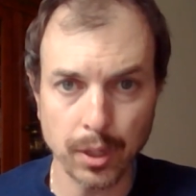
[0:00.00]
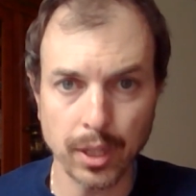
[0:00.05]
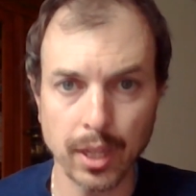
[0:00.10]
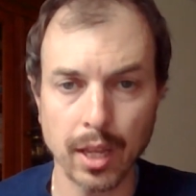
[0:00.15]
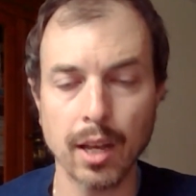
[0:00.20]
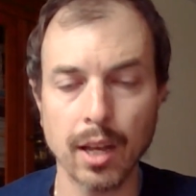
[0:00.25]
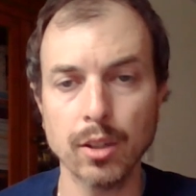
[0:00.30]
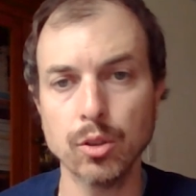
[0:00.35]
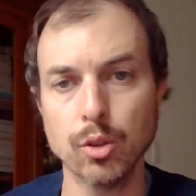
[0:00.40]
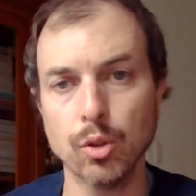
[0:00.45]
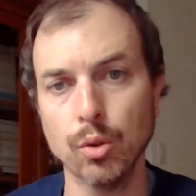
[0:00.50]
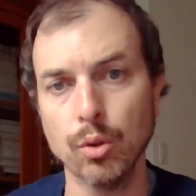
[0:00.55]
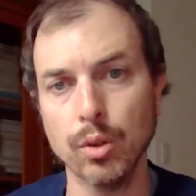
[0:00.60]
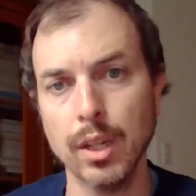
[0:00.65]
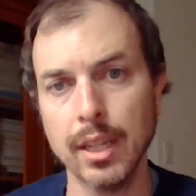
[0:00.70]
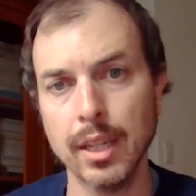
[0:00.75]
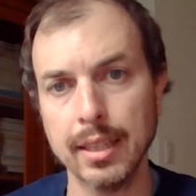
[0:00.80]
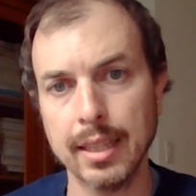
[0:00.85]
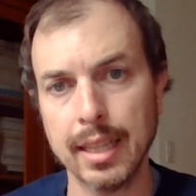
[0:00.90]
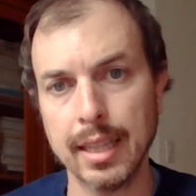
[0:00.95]
but
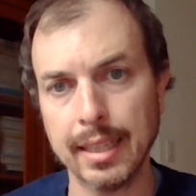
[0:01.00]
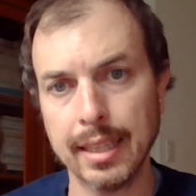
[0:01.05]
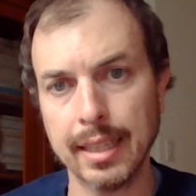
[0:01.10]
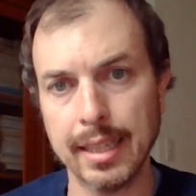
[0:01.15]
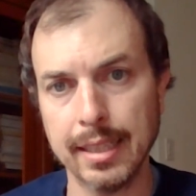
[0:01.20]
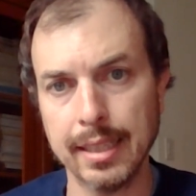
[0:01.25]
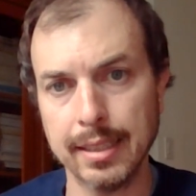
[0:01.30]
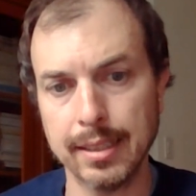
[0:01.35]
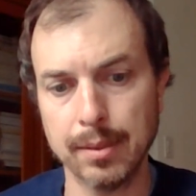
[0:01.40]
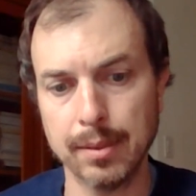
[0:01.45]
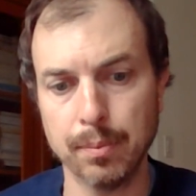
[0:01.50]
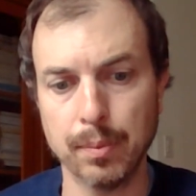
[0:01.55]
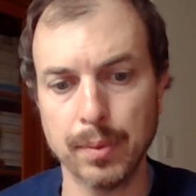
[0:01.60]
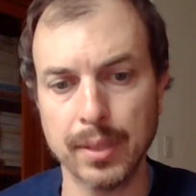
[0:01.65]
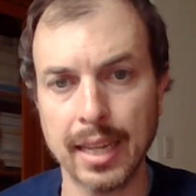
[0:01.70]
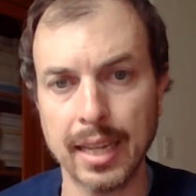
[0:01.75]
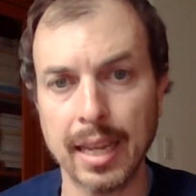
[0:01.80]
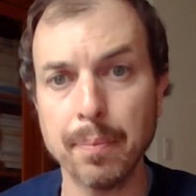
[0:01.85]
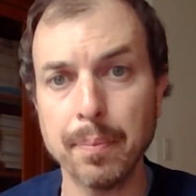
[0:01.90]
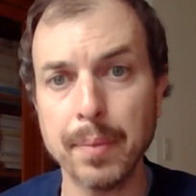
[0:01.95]
also that is
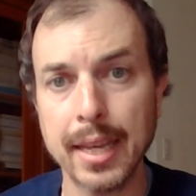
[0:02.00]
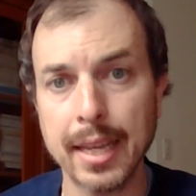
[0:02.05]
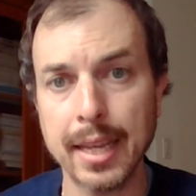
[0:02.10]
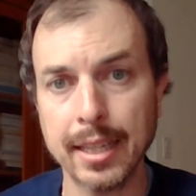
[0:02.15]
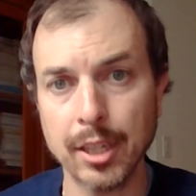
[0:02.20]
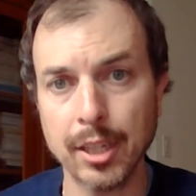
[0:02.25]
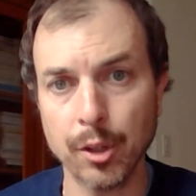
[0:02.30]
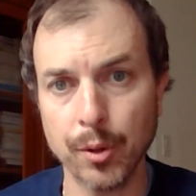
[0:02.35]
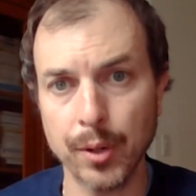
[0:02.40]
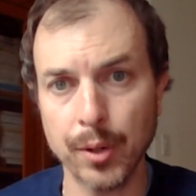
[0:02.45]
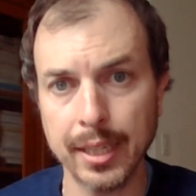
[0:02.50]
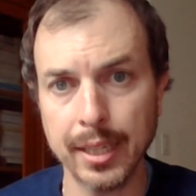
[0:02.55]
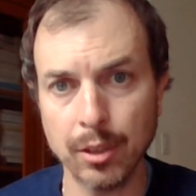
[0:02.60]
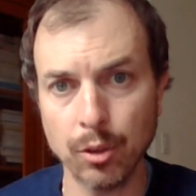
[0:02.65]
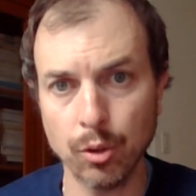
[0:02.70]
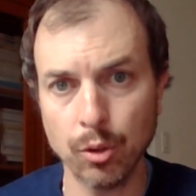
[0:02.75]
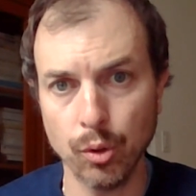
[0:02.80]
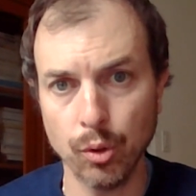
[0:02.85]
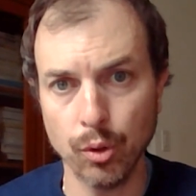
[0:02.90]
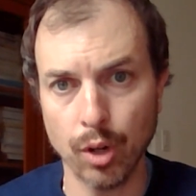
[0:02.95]
can be
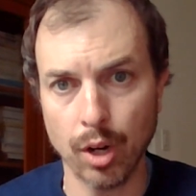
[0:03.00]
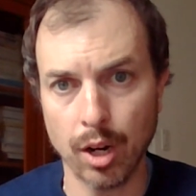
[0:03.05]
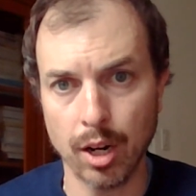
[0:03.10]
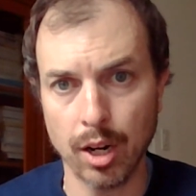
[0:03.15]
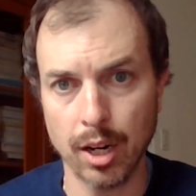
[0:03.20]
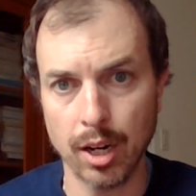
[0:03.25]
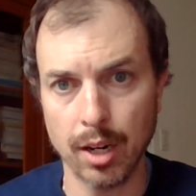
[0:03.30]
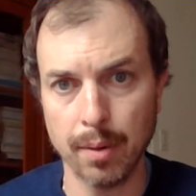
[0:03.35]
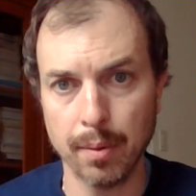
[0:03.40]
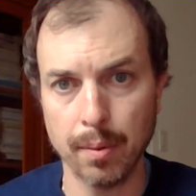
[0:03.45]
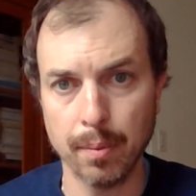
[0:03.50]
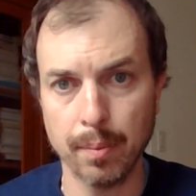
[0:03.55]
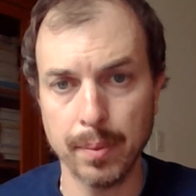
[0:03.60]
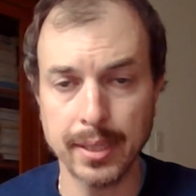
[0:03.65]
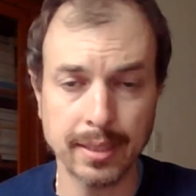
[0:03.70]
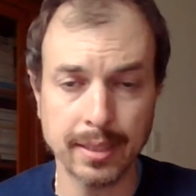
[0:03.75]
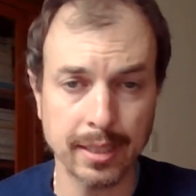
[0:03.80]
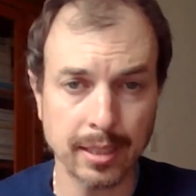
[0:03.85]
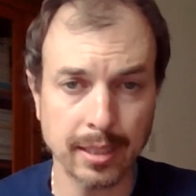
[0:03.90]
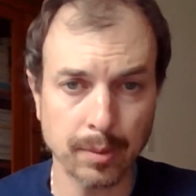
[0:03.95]
integrated to our
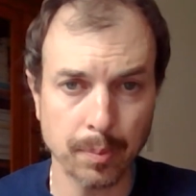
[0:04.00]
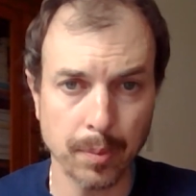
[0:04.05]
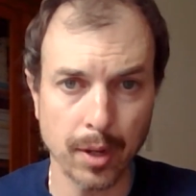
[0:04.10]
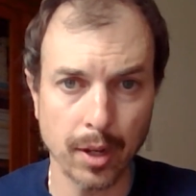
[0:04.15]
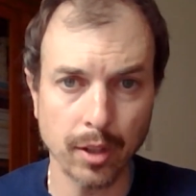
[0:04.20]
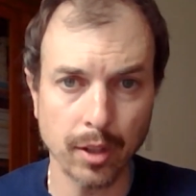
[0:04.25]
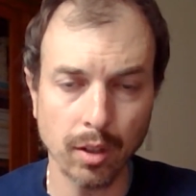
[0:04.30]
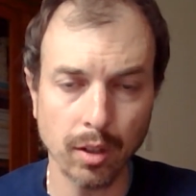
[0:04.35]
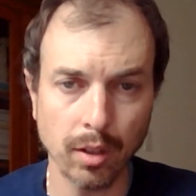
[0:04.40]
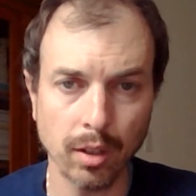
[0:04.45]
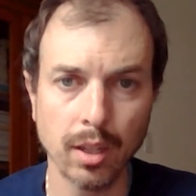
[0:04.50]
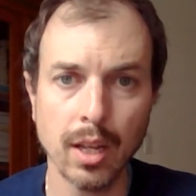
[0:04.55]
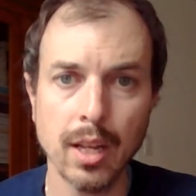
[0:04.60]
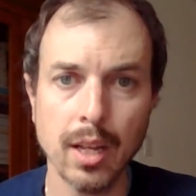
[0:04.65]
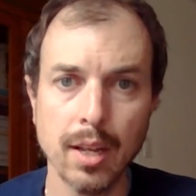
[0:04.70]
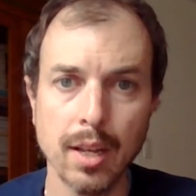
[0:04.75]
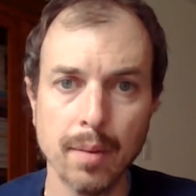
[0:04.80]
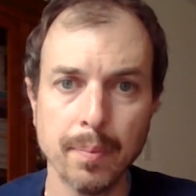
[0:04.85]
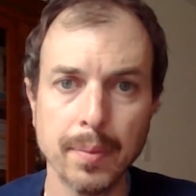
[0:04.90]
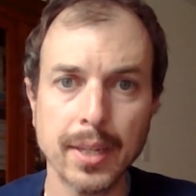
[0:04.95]
business model
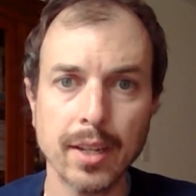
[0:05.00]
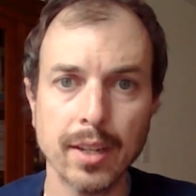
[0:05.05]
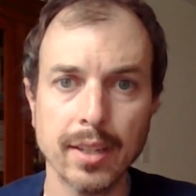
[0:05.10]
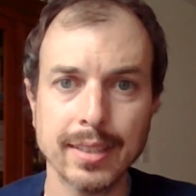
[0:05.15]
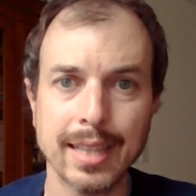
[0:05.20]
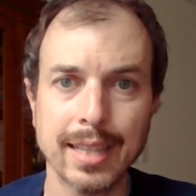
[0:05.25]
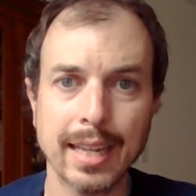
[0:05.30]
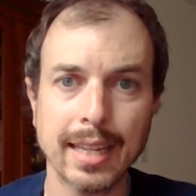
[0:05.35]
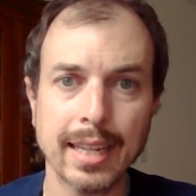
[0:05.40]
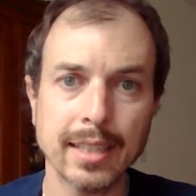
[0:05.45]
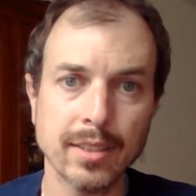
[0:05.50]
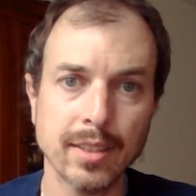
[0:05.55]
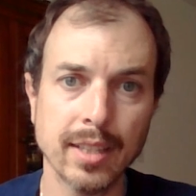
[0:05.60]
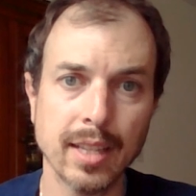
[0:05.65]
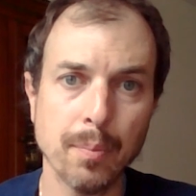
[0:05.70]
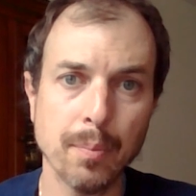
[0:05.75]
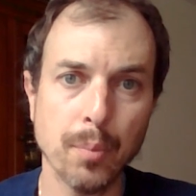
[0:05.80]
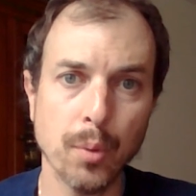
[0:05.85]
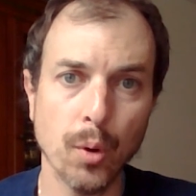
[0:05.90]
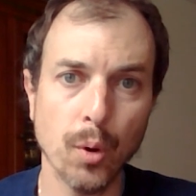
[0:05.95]
because La as des
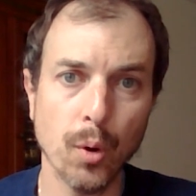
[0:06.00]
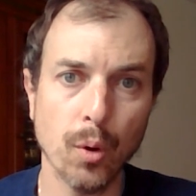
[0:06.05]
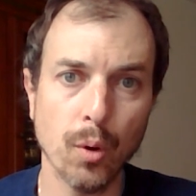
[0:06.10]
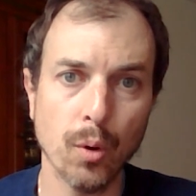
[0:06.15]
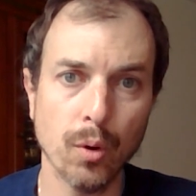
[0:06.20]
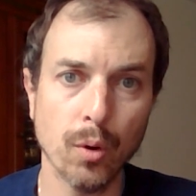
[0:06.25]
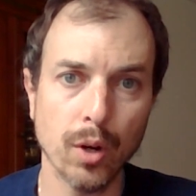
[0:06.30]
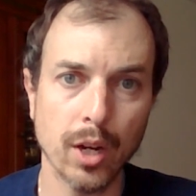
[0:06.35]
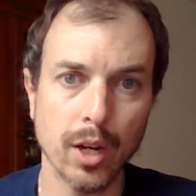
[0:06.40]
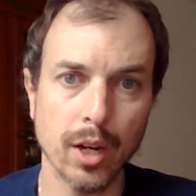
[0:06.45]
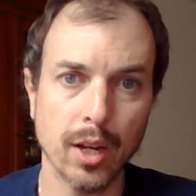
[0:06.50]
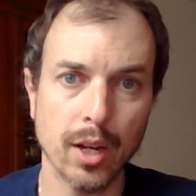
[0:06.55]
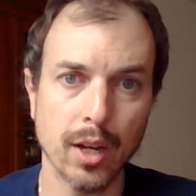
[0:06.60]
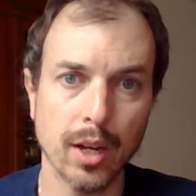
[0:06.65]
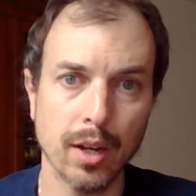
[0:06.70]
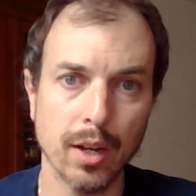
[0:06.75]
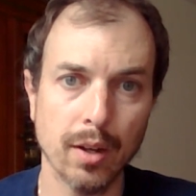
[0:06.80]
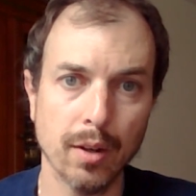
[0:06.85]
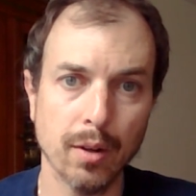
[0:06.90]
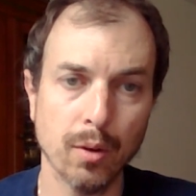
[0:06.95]
depot,
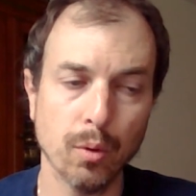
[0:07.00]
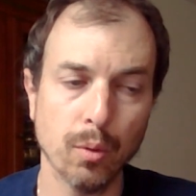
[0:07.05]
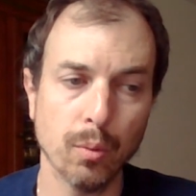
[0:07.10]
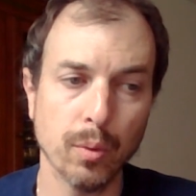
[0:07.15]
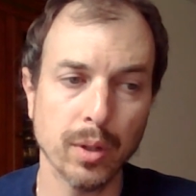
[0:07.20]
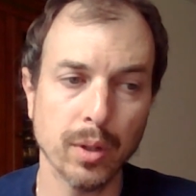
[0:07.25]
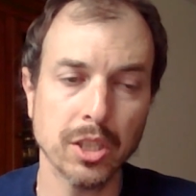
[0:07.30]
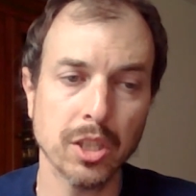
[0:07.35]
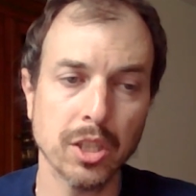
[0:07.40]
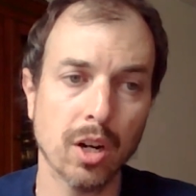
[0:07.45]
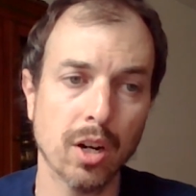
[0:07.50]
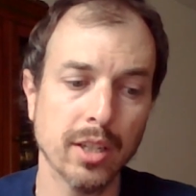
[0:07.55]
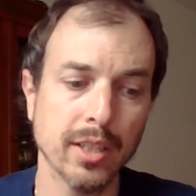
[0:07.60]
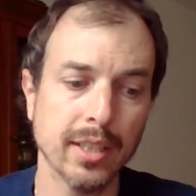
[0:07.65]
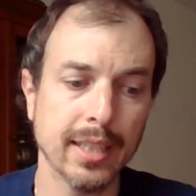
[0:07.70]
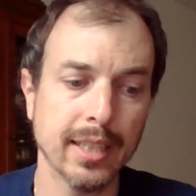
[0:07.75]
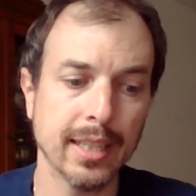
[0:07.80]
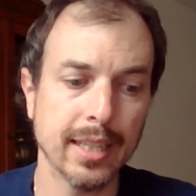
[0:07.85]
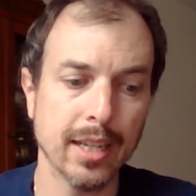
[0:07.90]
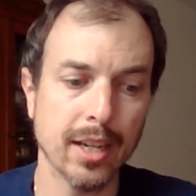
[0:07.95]
uh, which
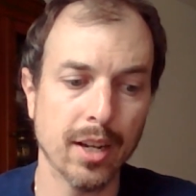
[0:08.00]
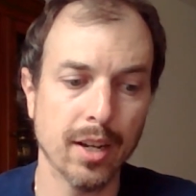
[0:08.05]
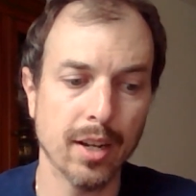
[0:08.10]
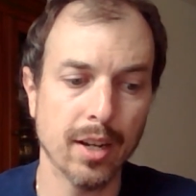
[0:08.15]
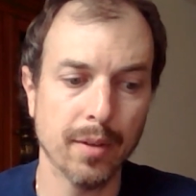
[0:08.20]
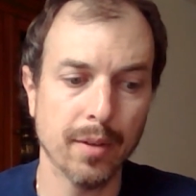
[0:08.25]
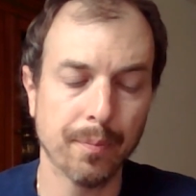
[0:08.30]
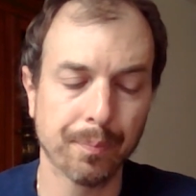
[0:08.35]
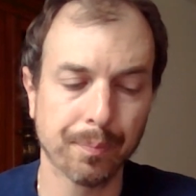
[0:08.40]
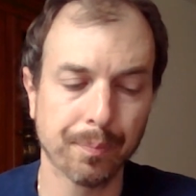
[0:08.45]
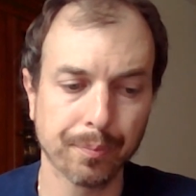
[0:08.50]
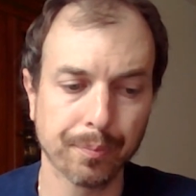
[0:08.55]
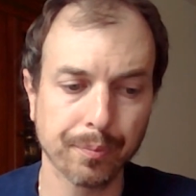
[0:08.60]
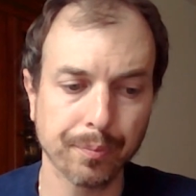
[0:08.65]
are the uh,